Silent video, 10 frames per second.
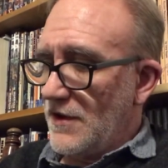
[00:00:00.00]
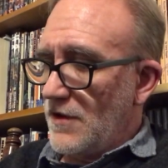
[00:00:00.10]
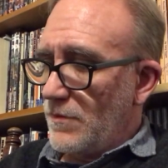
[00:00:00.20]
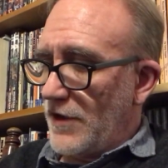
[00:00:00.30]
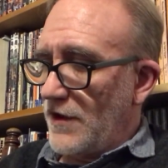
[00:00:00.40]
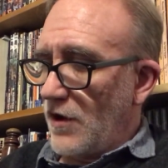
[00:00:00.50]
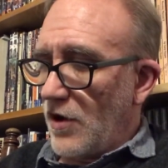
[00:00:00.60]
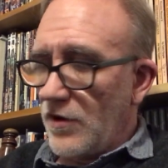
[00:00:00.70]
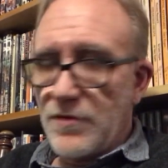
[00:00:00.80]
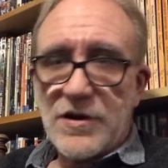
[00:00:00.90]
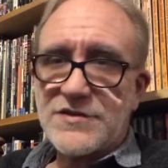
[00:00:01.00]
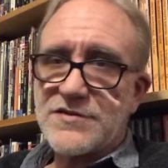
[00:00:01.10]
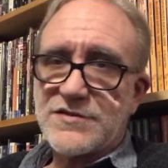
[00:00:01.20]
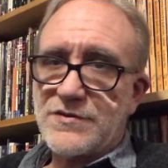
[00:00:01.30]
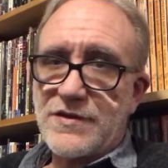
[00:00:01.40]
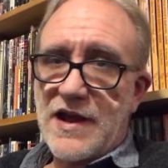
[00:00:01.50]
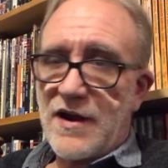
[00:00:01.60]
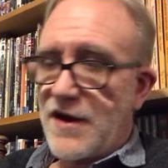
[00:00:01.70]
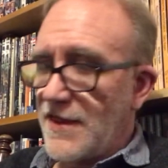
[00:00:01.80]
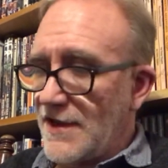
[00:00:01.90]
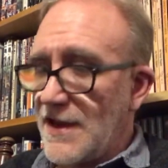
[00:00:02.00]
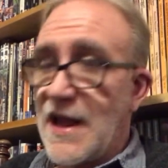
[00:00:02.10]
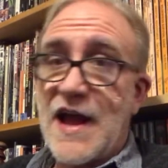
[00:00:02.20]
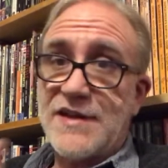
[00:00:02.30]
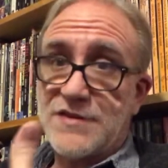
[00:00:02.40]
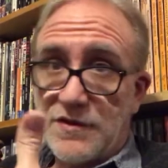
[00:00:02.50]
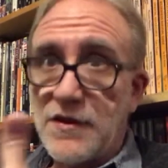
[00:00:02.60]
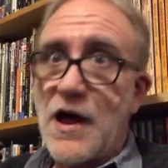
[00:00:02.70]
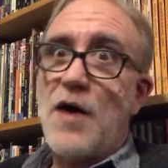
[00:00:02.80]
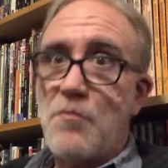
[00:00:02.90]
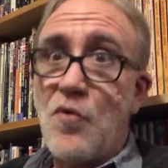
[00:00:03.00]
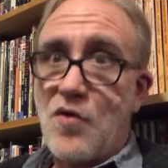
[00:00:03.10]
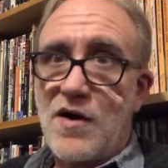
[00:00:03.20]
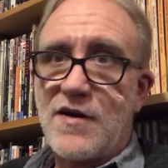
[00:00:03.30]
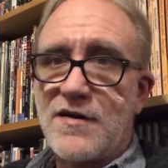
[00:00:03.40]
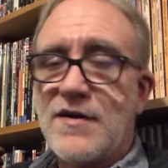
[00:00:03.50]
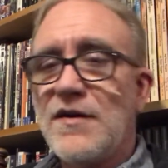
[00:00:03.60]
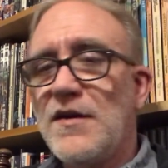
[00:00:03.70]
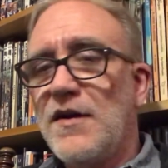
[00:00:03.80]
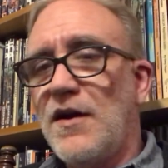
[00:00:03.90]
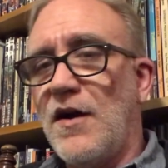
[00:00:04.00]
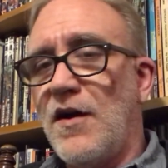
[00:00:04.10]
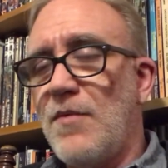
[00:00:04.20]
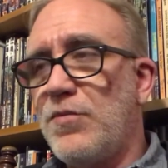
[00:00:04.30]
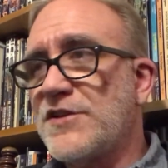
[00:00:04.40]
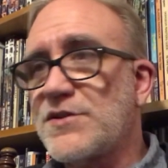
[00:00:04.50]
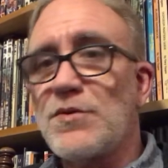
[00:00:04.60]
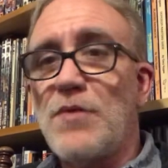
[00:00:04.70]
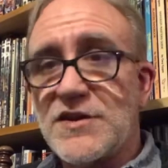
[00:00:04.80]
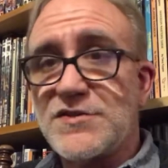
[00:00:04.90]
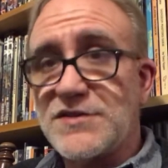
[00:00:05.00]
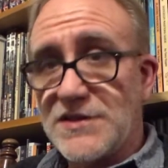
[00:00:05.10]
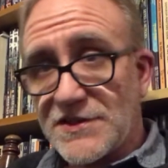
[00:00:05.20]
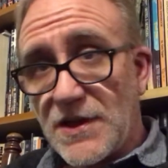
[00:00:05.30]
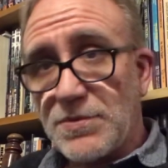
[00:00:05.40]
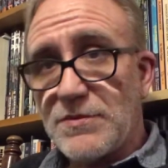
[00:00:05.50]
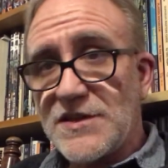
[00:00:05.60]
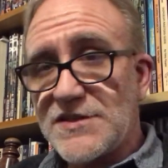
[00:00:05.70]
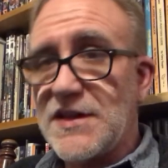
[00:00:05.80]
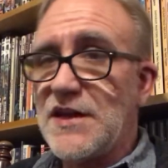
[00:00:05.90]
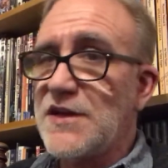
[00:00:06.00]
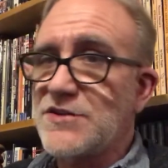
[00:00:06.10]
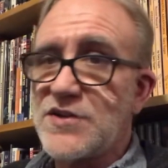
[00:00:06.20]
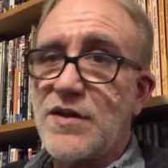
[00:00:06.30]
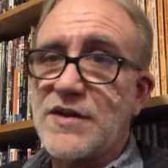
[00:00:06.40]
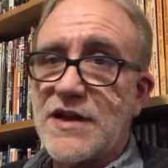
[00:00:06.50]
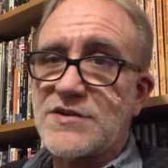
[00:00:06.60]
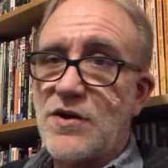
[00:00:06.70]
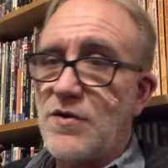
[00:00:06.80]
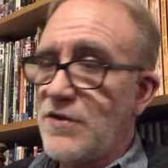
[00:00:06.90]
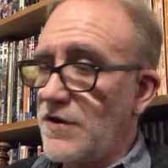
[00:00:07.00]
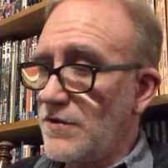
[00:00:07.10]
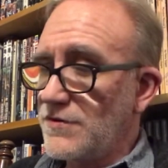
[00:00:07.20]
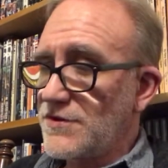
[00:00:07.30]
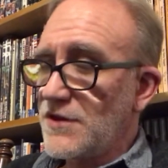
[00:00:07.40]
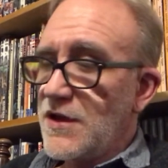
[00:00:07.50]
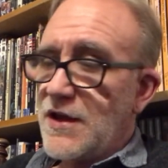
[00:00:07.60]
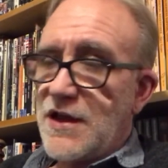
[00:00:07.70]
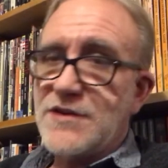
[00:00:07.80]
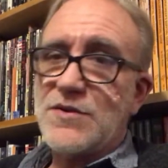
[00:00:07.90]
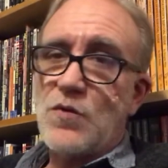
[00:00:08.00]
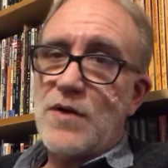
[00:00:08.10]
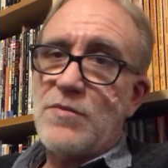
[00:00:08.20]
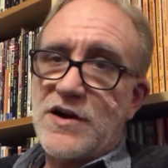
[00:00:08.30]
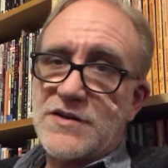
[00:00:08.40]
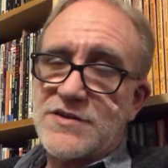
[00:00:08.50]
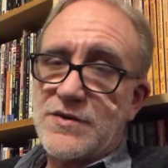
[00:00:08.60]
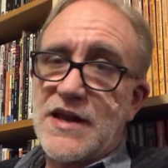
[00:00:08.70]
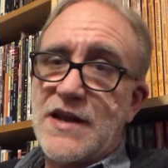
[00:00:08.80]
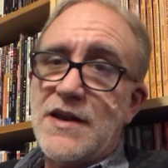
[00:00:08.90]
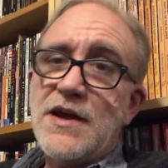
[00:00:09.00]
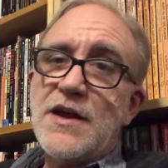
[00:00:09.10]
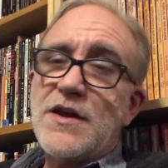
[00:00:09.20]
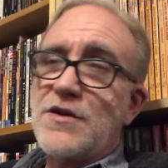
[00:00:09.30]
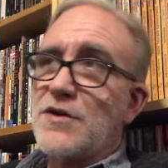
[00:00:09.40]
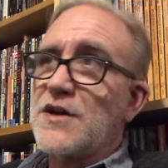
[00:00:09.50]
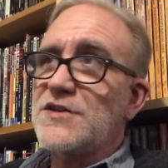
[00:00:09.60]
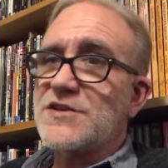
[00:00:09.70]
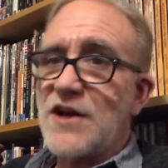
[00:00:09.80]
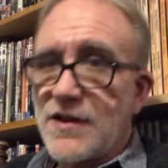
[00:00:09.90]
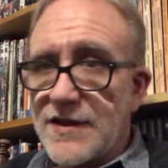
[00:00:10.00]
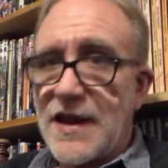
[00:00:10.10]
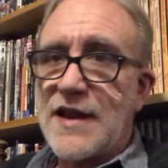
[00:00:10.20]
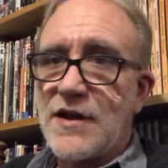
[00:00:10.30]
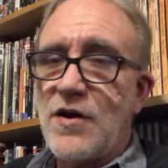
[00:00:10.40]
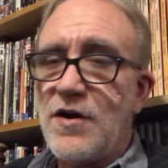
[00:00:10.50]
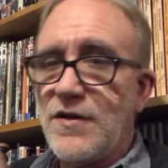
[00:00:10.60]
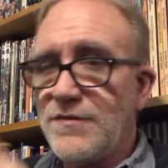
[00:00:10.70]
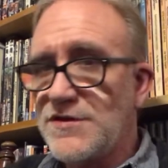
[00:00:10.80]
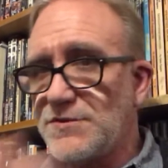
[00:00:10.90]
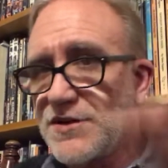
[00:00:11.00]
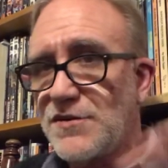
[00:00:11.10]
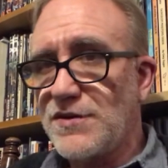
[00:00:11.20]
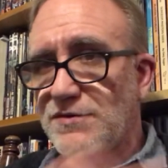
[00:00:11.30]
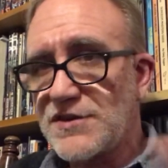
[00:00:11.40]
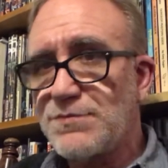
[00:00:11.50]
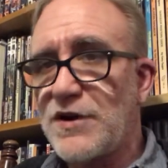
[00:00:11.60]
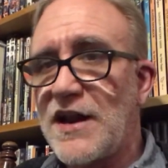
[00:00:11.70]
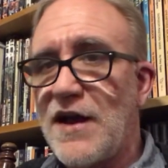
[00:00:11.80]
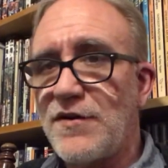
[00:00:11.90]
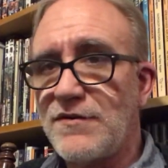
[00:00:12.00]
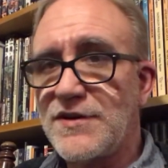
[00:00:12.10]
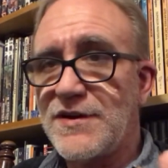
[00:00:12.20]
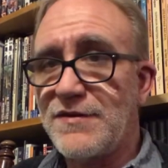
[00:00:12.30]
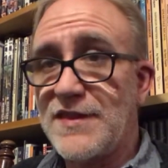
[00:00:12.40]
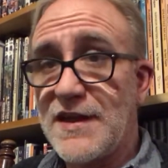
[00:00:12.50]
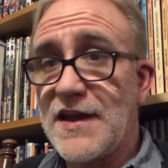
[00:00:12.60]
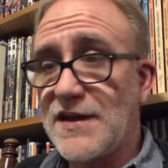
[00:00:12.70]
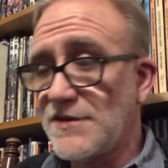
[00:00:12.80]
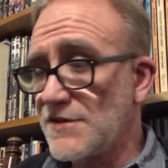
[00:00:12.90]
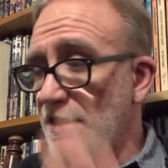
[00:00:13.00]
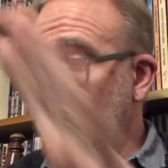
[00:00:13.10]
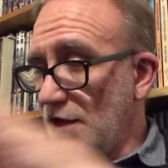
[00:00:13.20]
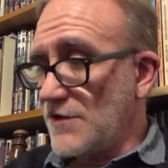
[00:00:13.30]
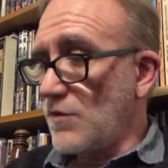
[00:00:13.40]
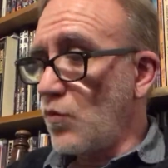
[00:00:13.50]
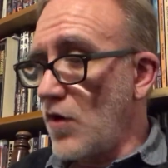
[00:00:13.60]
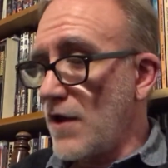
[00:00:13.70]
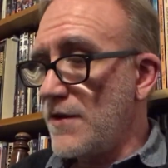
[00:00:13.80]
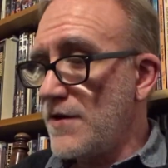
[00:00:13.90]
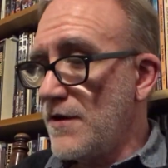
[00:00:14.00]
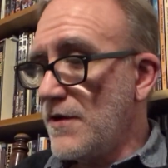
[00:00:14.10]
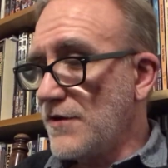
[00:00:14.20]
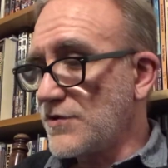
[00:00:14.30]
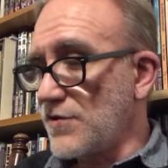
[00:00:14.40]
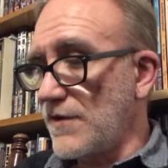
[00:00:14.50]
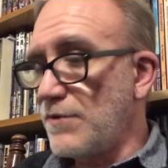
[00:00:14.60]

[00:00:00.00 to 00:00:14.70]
but all the monsters are there, and then he adds a lot more. Plus, there were monsters in the supplements, and he consolidates all those into one book. So, again, you're consolidating all of this material that was spread out over different things into one sort of